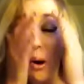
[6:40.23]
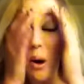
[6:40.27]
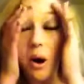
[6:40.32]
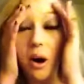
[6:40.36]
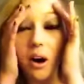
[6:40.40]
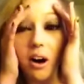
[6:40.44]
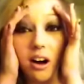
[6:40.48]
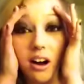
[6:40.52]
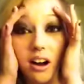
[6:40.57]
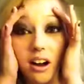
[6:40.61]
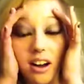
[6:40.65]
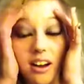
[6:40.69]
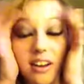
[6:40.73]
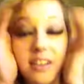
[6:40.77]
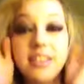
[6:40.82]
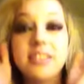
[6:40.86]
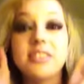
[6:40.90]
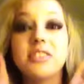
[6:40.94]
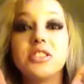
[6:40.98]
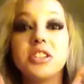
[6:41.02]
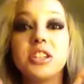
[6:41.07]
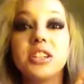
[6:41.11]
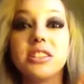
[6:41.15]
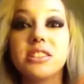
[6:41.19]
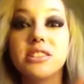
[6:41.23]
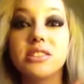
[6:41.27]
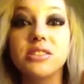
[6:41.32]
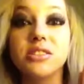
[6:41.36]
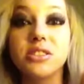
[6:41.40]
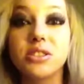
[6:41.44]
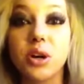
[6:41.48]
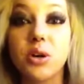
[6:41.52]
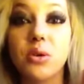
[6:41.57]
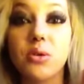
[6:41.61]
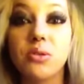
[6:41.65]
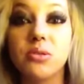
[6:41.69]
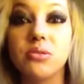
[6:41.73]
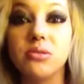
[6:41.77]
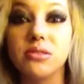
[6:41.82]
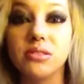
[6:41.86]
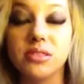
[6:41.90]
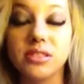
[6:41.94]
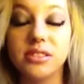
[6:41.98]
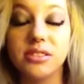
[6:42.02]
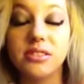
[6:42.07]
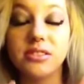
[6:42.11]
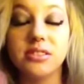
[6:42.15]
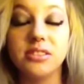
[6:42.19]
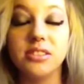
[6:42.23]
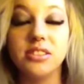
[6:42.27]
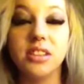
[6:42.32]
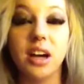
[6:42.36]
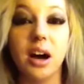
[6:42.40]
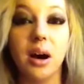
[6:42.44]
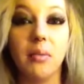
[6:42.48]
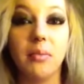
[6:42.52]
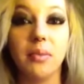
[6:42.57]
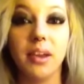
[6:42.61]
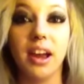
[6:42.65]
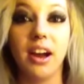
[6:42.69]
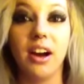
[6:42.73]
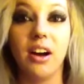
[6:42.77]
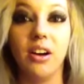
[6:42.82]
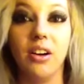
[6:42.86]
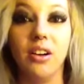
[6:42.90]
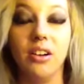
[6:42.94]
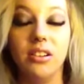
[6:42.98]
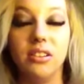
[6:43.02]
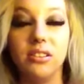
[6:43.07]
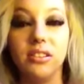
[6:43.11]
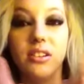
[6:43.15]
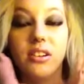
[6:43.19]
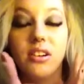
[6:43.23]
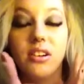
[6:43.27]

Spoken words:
Oh, chicks are so dumb now.